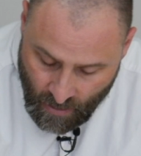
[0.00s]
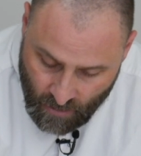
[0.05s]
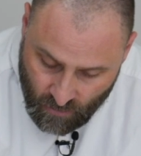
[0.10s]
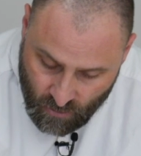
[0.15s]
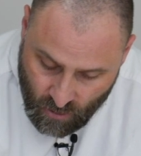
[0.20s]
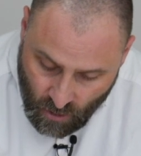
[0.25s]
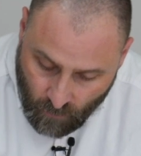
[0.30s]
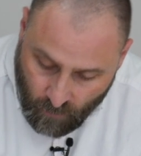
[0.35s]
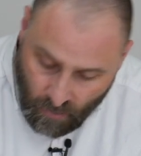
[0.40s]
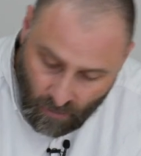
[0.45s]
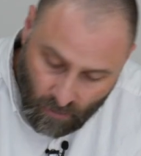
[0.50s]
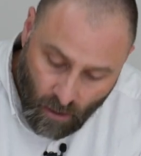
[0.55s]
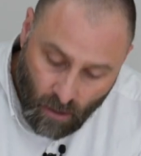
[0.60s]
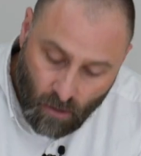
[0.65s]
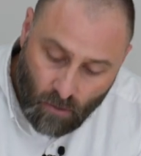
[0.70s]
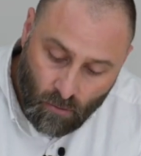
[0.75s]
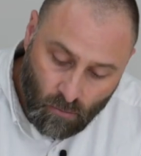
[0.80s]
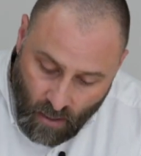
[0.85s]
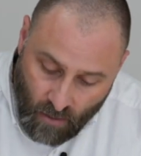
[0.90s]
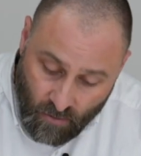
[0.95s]
So
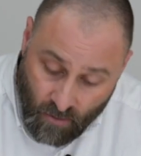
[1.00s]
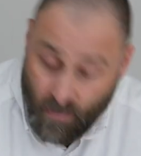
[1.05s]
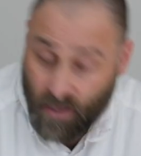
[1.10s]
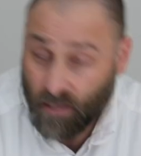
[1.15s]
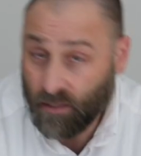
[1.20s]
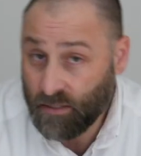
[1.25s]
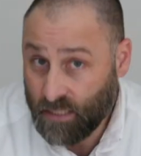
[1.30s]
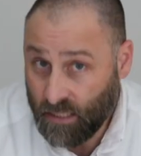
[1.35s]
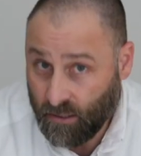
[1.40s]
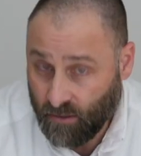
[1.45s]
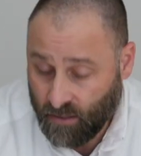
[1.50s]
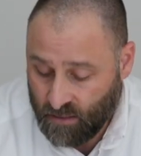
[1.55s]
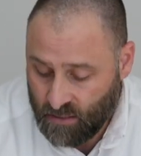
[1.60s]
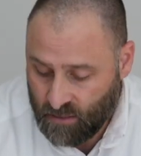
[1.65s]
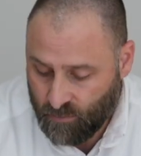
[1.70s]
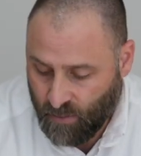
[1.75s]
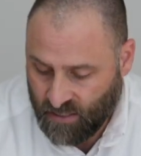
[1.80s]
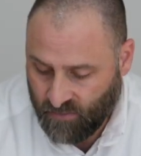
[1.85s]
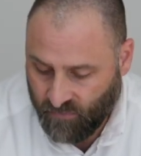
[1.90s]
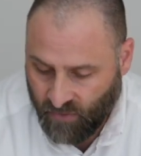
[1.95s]
below the military
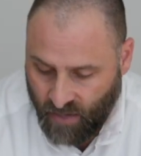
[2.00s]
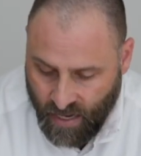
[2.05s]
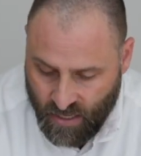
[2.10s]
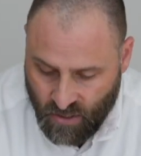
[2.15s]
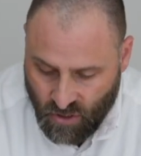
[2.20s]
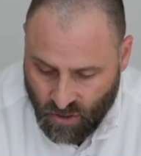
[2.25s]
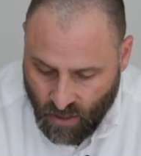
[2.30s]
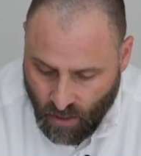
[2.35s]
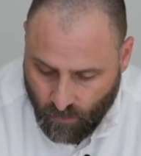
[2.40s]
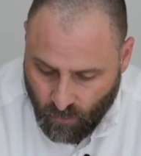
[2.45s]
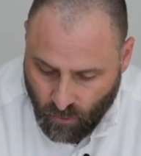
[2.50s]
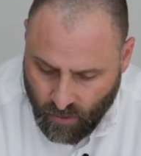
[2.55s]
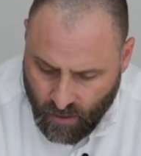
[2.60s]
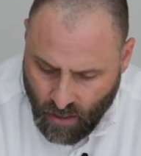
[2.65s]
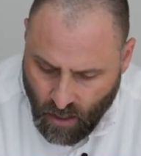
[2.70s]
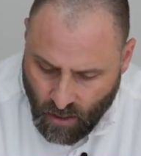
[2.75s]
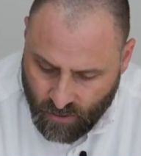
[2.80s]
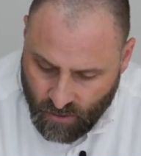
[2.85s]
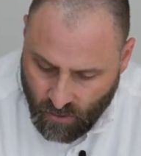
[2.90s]
specification number, it also